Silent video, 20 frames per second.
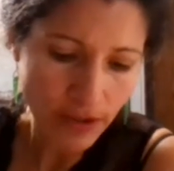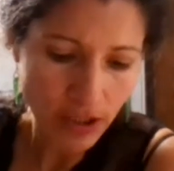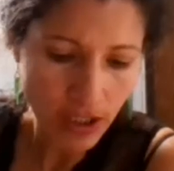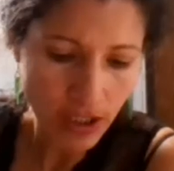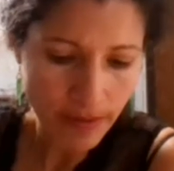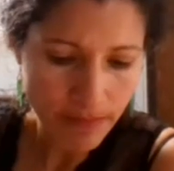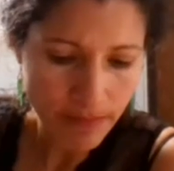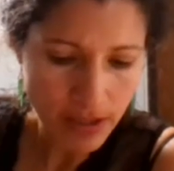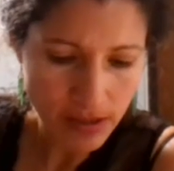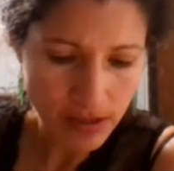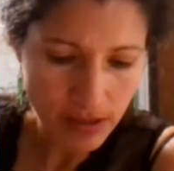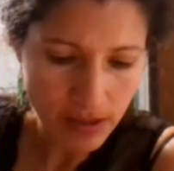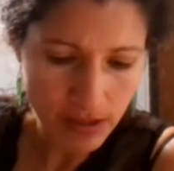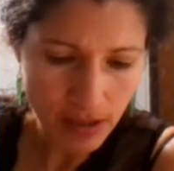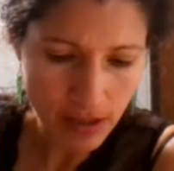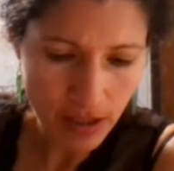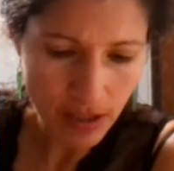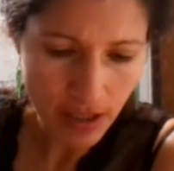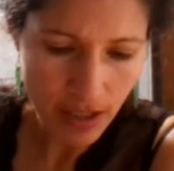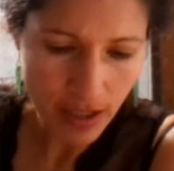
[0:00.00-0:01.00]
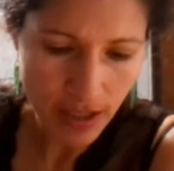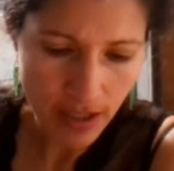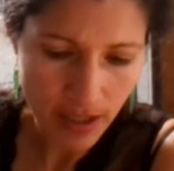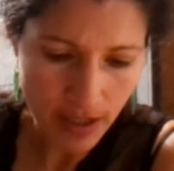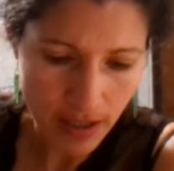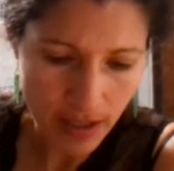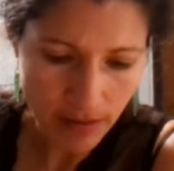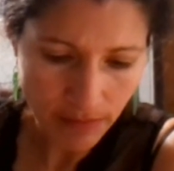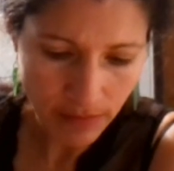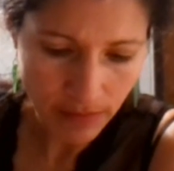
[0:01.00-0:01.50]
let me see
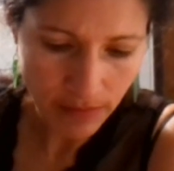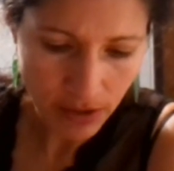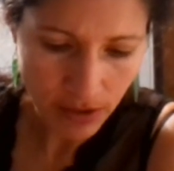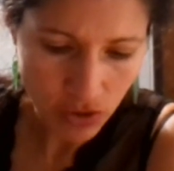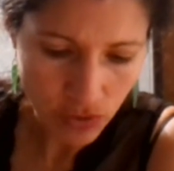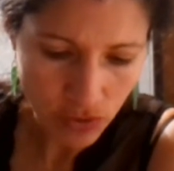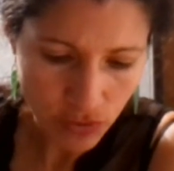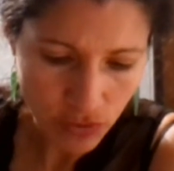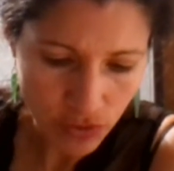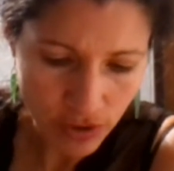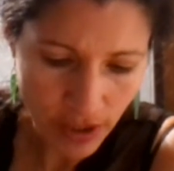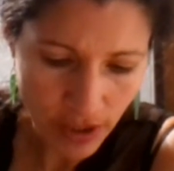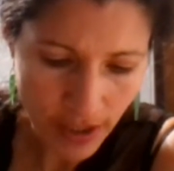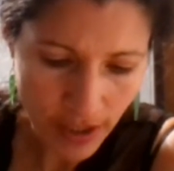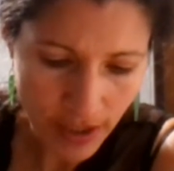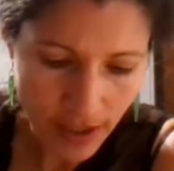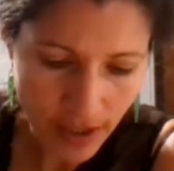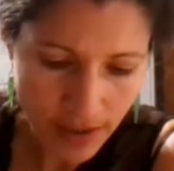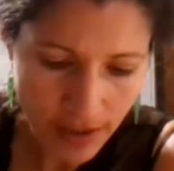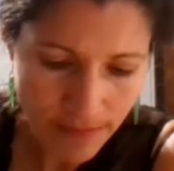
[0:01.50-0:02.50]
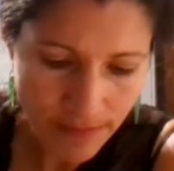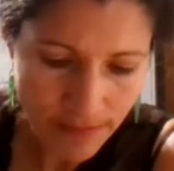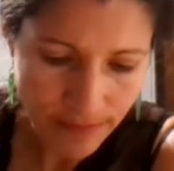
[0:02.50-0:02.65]
here, I should say,